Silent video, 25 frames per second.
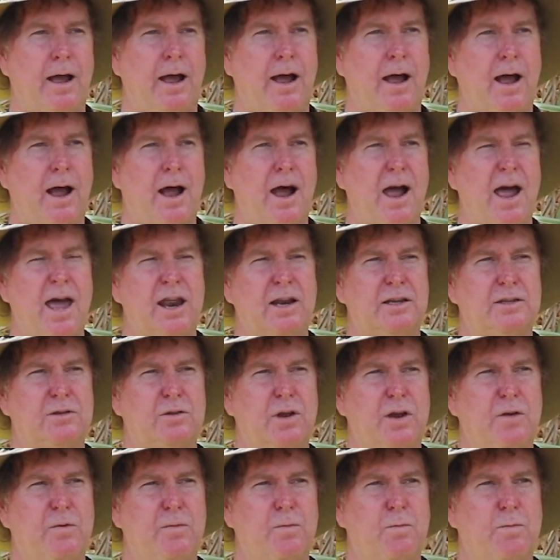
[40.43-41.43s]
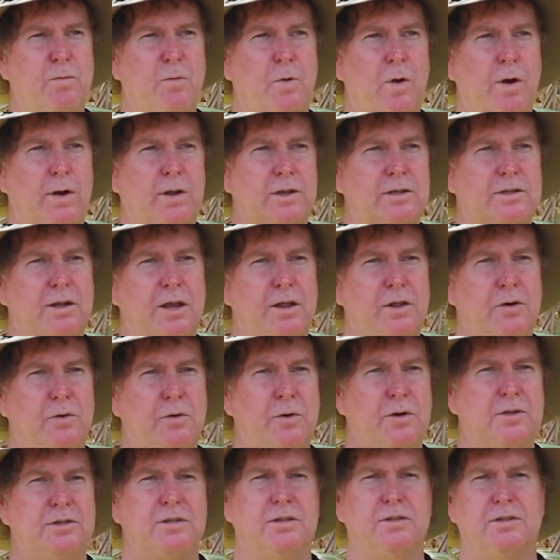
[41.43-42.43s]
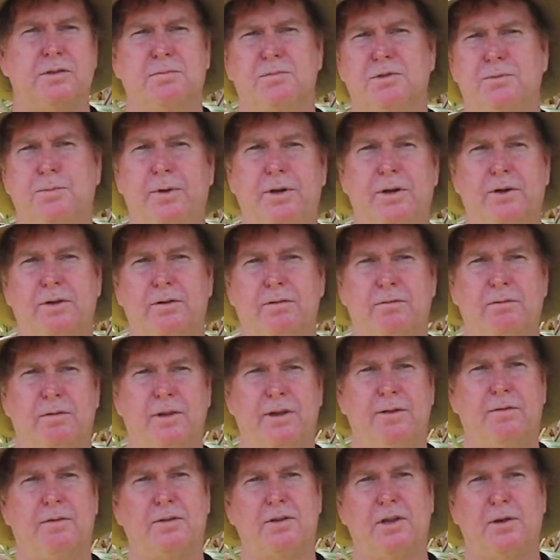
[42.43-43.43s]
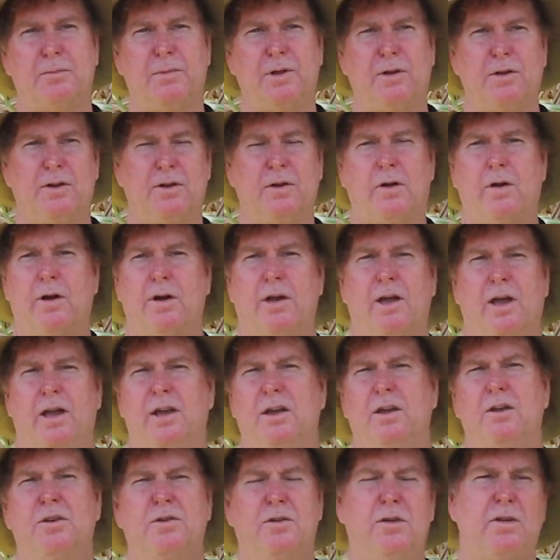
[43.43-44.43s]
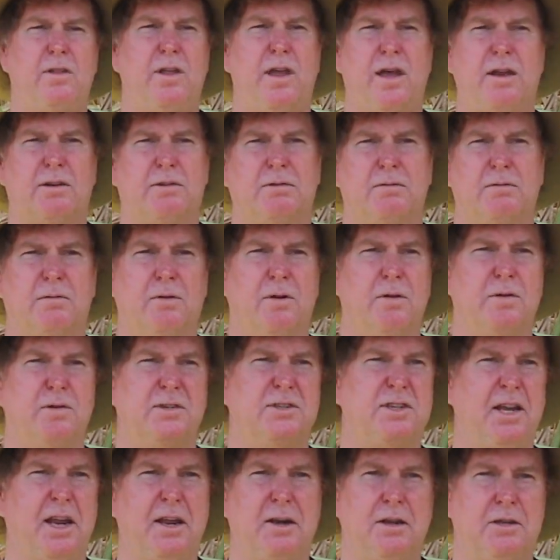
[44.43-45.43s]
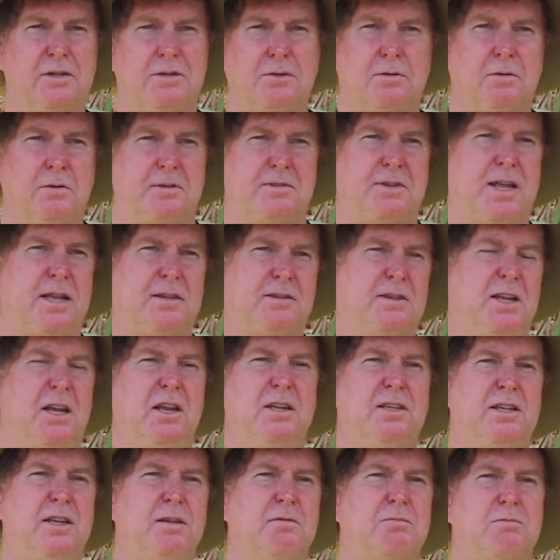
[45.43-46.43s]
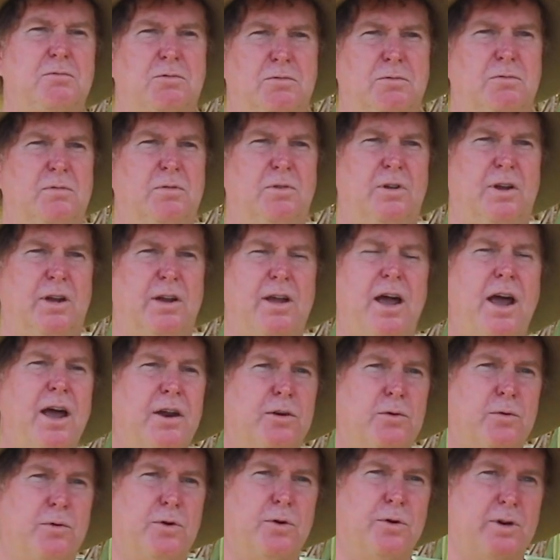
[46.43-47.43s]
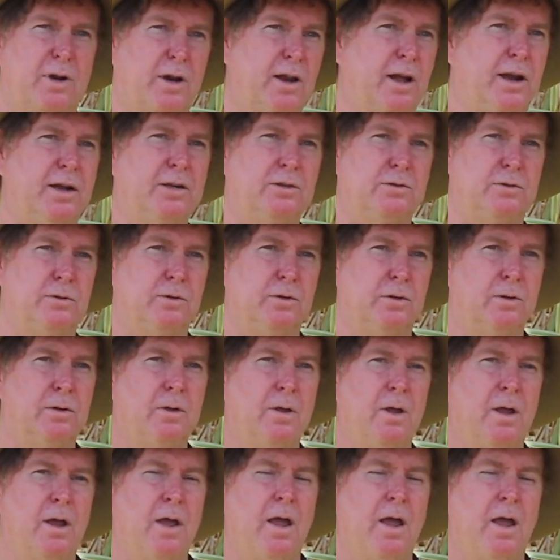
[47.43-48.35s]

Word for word: Uh, and, it, and rightly so, the criticism's been levelled at me that, oh, okay, you can do that on sandy soils, that's easy. You can't do it on a clay soil.